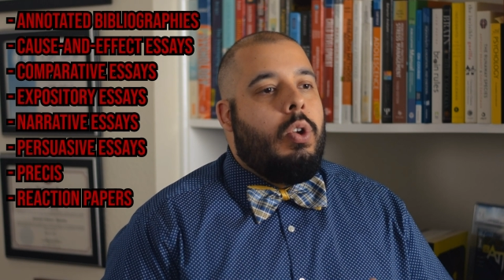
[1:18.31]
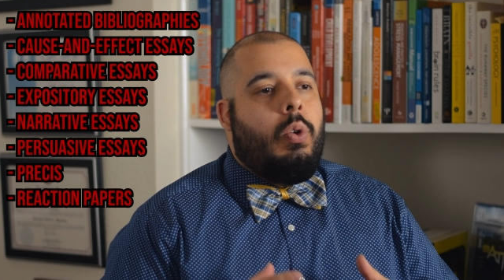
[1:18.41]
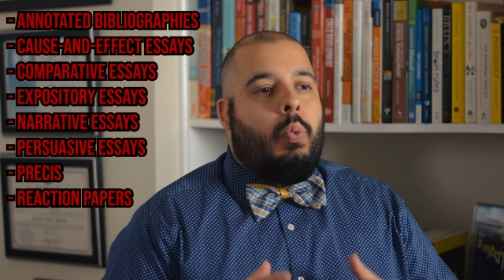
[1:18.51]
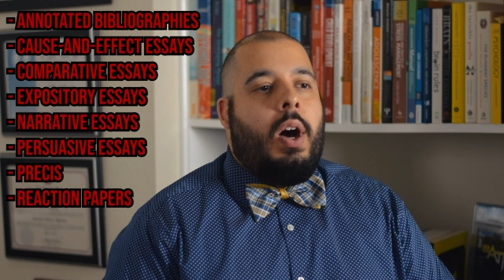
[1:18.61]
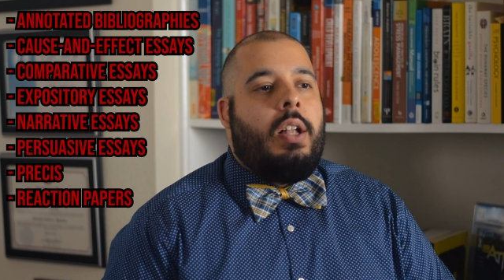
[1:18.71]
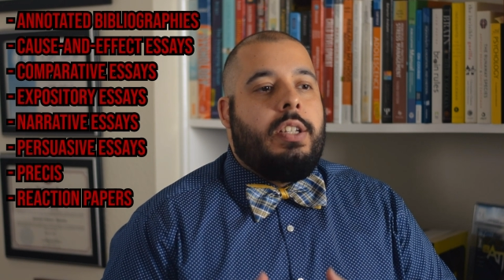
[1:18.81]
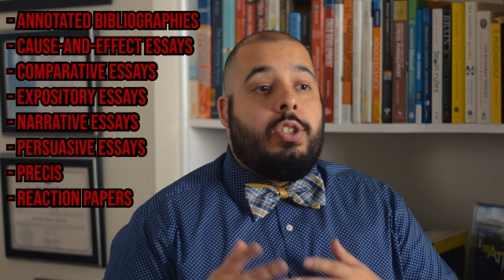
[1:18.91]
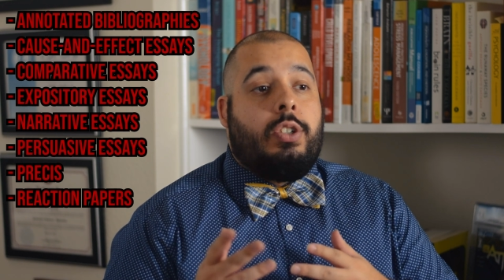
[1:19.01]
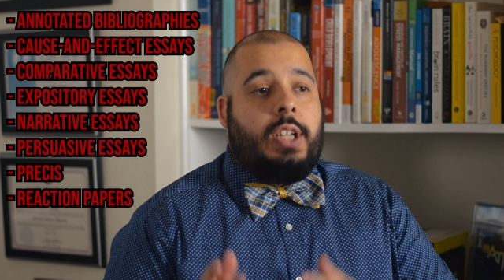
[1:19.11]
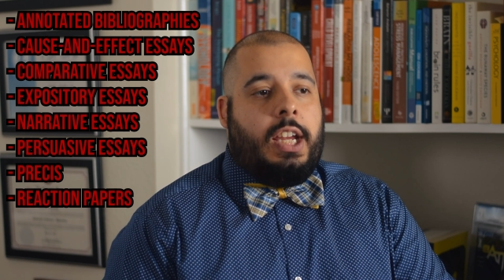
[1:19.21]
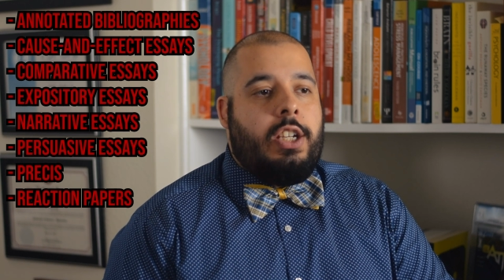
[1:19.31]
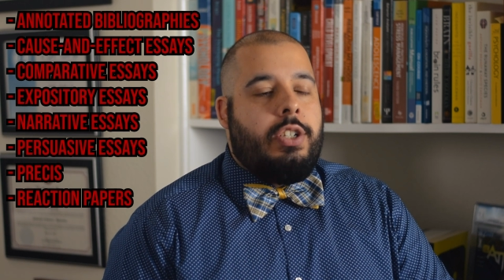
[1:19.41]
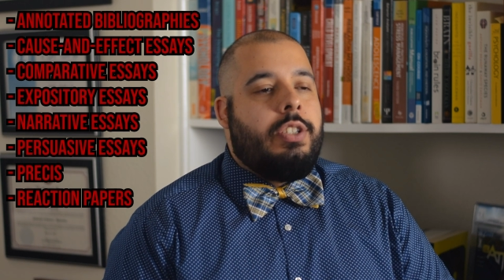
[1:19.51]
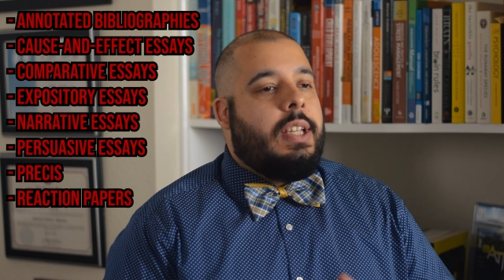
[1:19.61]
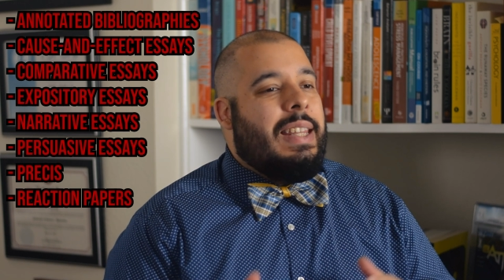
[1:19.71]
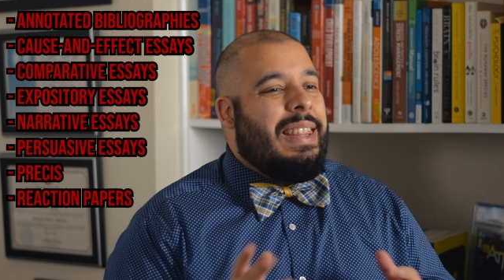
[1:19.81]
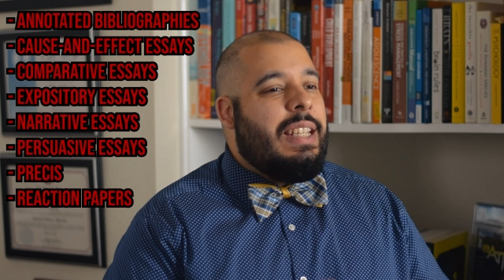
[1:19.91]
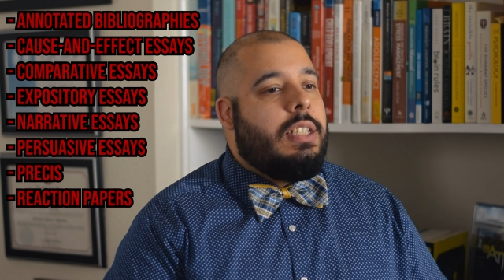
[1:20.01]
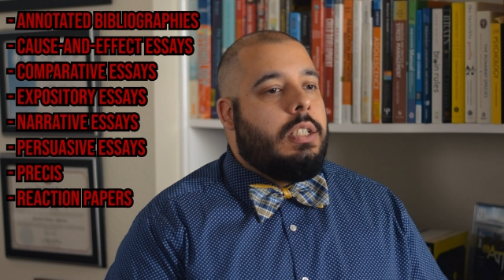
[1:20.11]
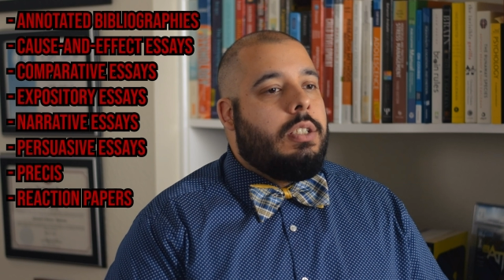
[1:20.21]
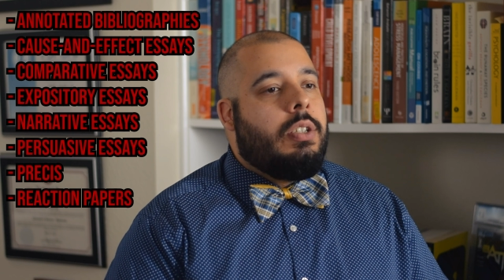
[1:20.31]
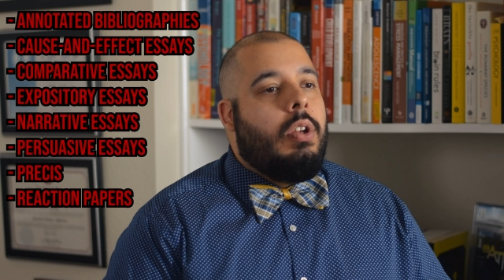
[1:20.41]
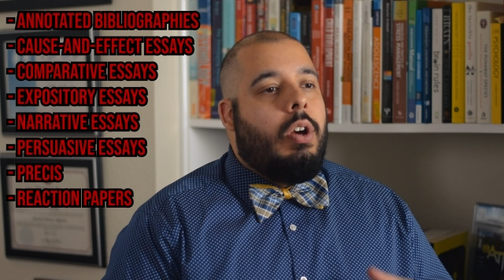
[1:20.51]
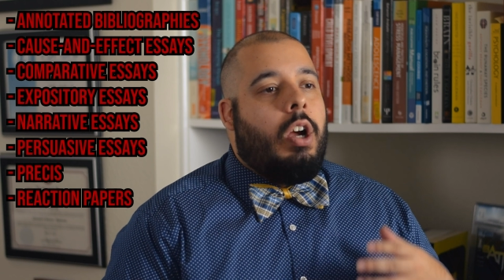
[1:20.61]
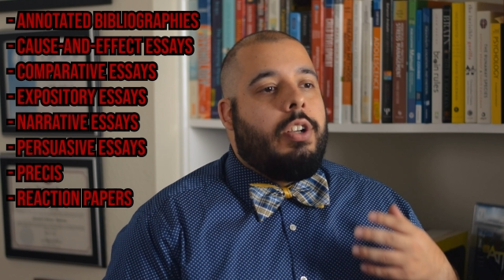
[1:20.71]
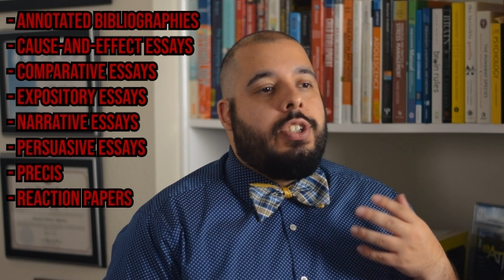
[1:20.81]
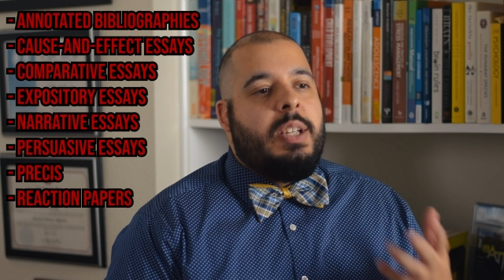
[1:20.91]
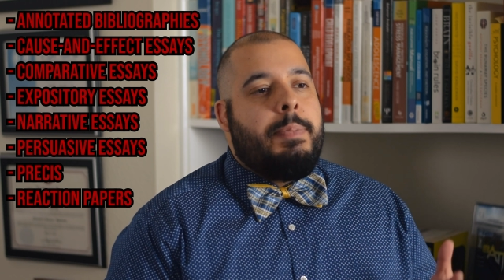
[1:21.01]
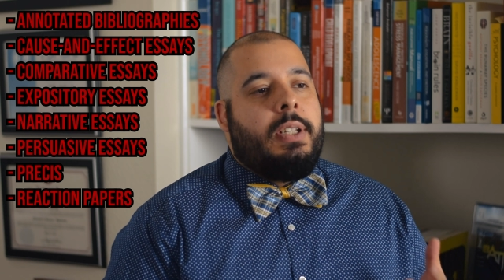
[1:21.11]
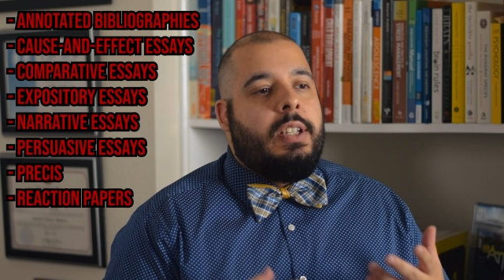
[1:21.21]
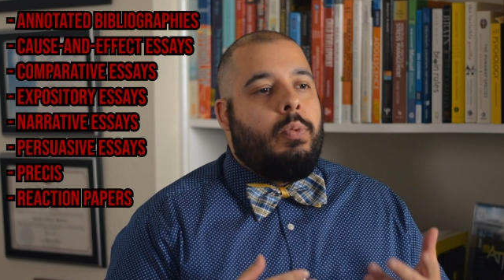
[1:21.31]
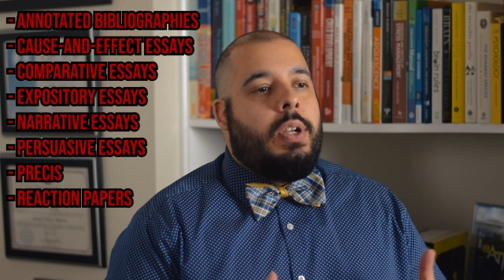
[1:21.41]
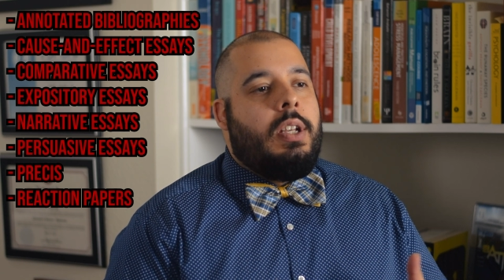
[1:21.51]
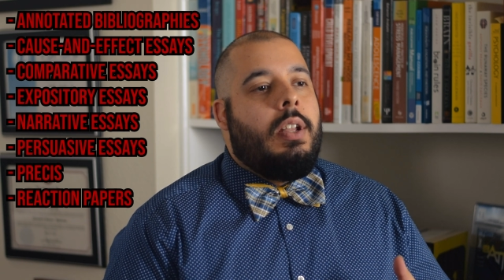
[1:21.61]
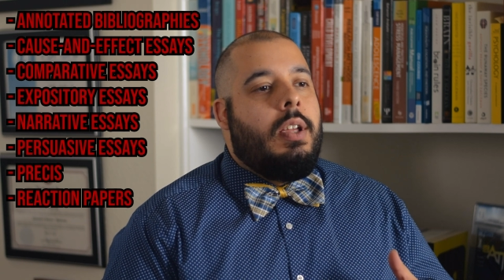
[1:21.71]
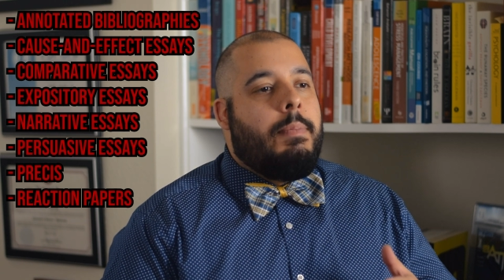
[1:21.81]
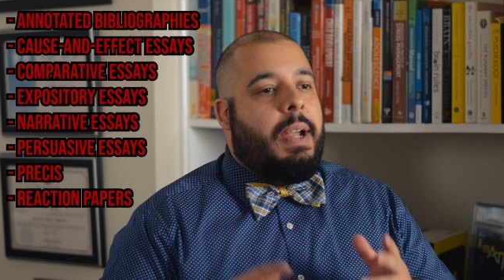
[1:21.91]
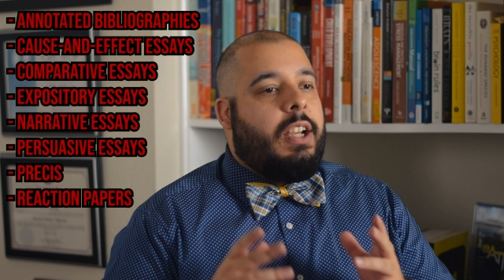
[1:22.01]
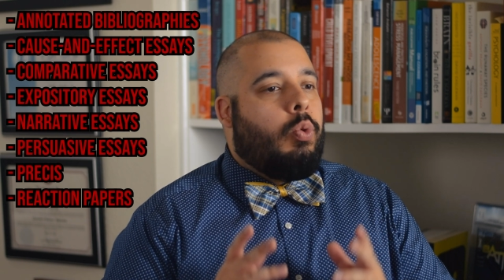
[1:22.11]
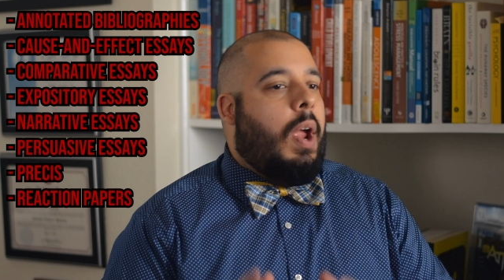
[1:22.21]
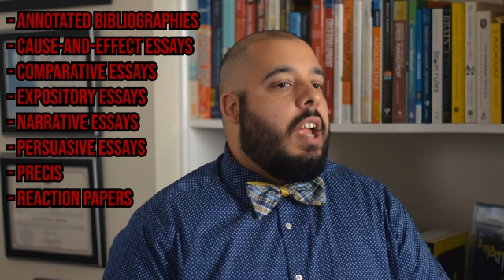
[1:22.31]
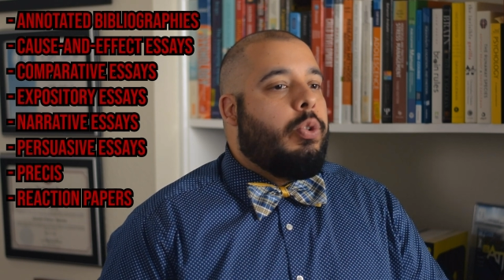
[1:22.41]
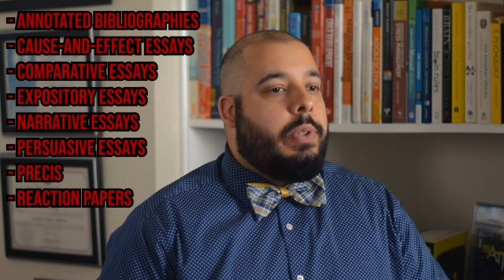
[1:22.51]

while dissertations and theses are typically written by graduate